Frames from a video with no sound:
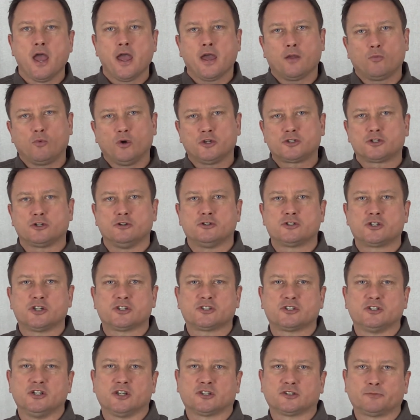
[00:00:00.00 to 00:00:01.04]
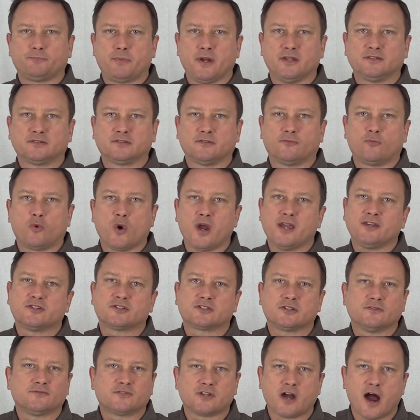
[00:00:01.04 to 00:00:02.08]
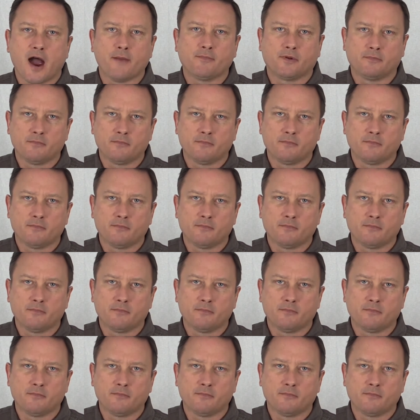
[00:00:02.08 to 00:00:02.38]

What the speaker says: and which are just an expensive waste of time and